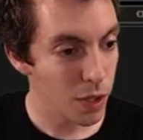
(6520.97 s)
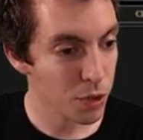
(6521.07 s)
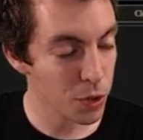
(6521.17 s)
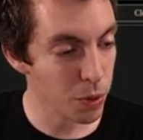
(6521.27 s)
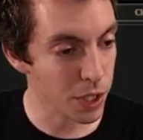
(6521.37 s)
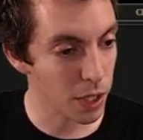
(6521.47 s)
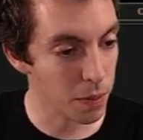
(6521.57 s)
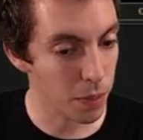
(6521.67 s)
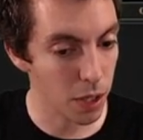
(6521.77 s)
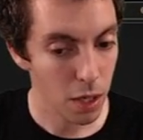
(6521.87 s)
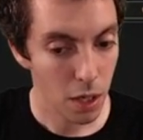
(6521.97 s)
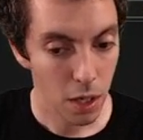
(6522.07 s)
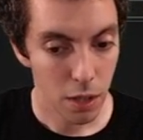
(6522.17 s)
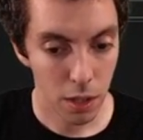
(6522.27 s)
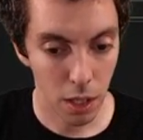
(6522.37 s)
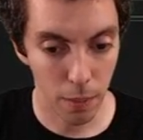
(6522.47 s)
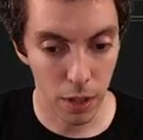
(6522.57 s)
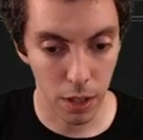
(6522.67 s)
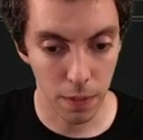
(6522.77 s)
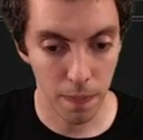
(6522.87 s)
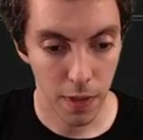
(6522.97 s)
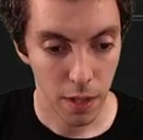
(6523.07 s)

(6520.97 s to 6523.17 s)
which is pretty good, but you get a mulligan.